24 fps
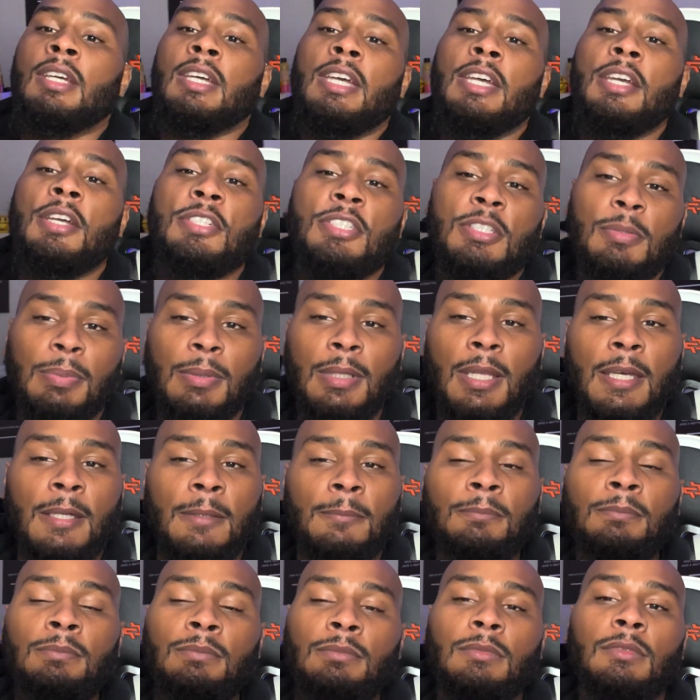Here's the play.
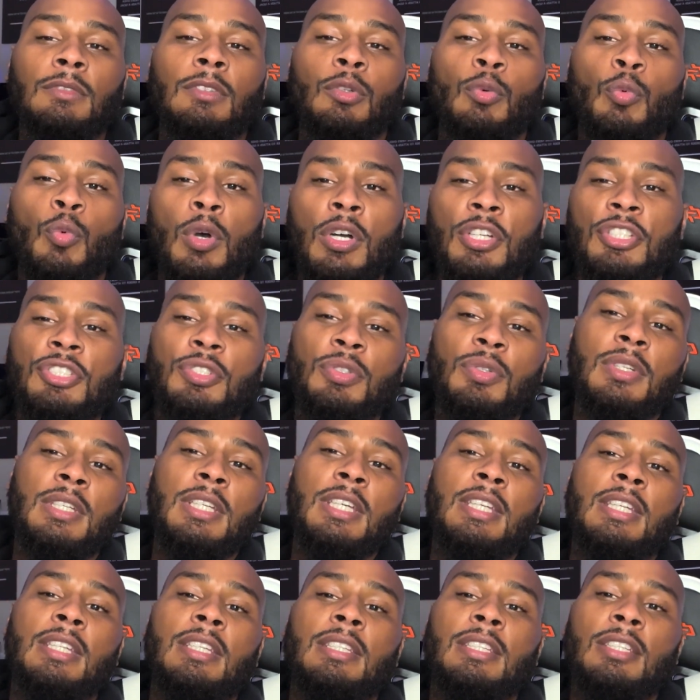Once you
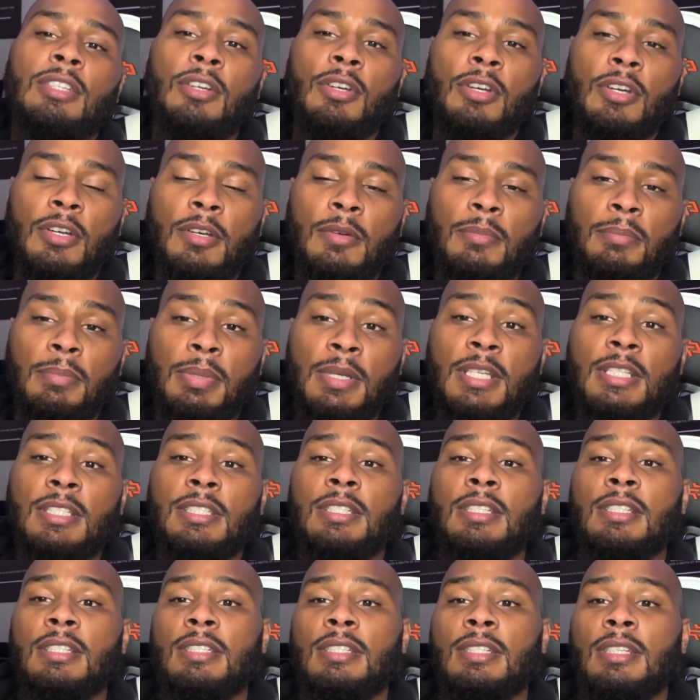get your
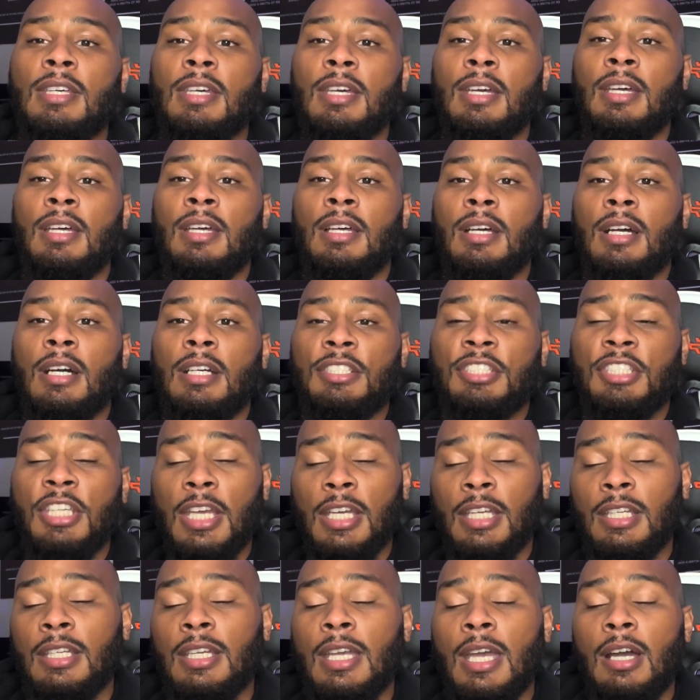business
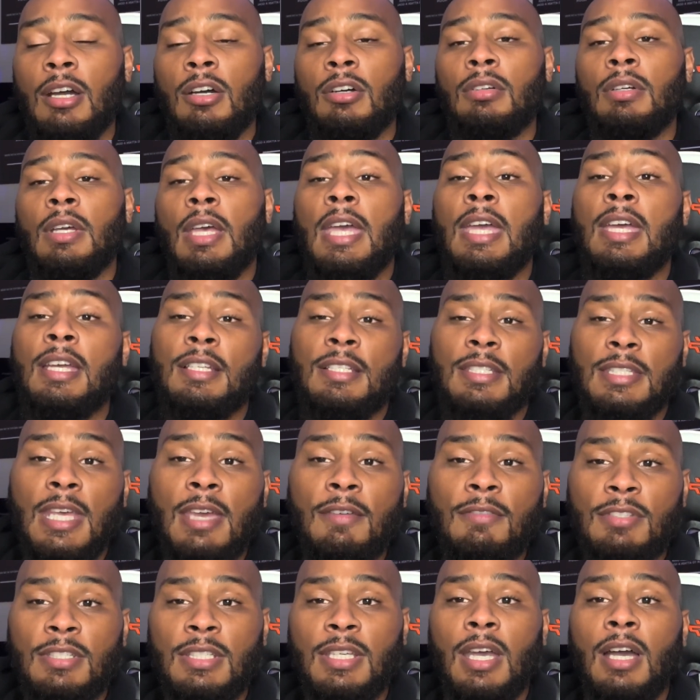checking account and
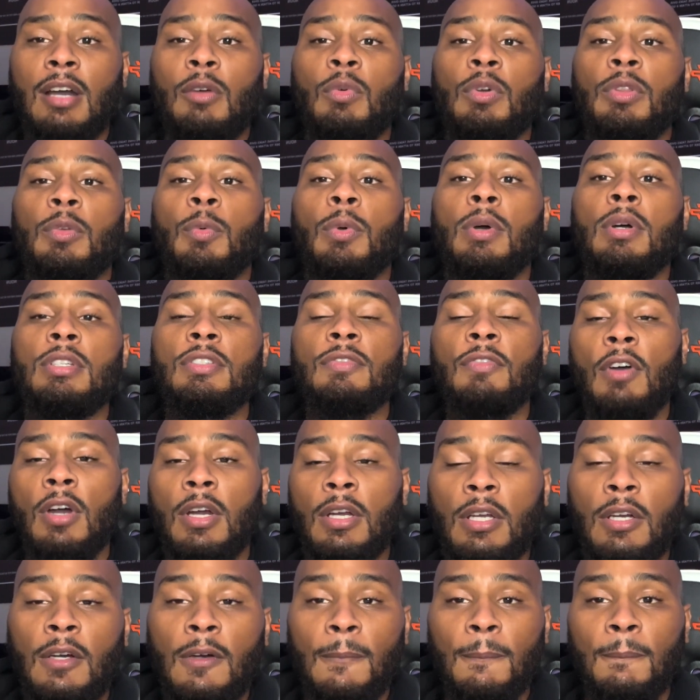savings account with Wells
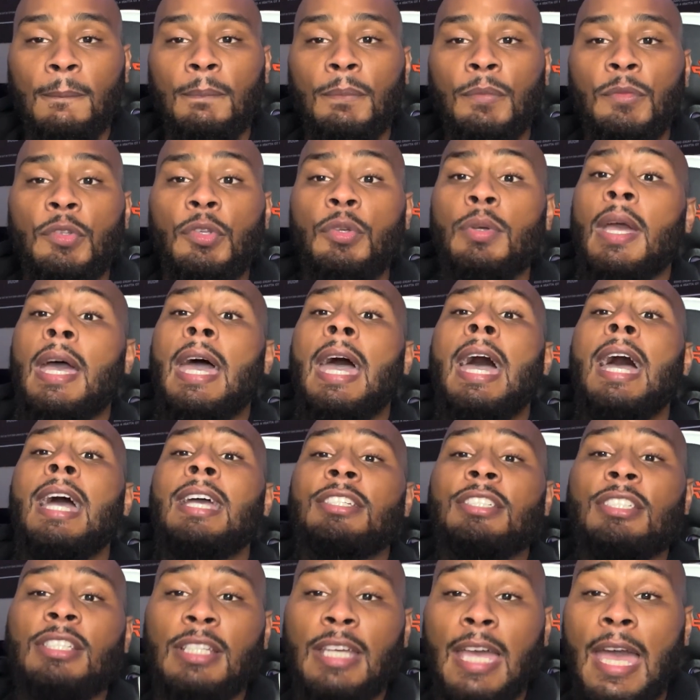Fargo, you can
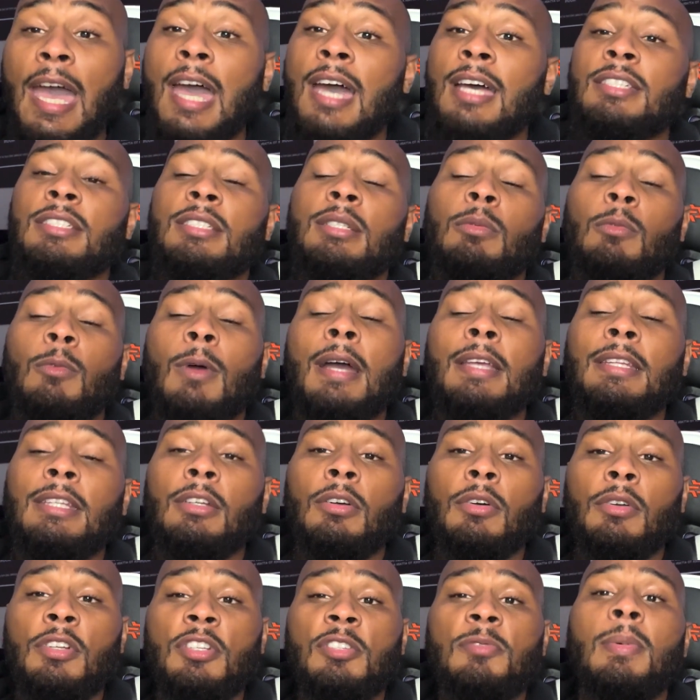actually ask them right there
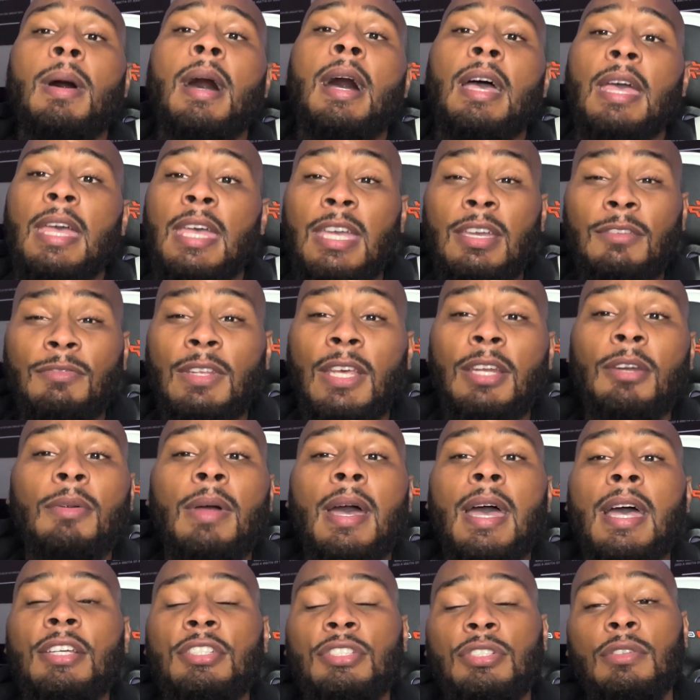on the spot, if they don't
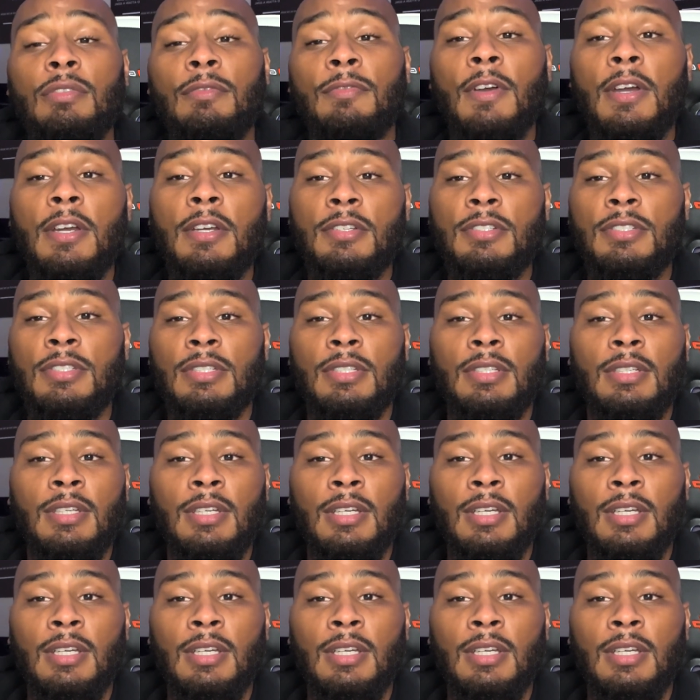ask you first,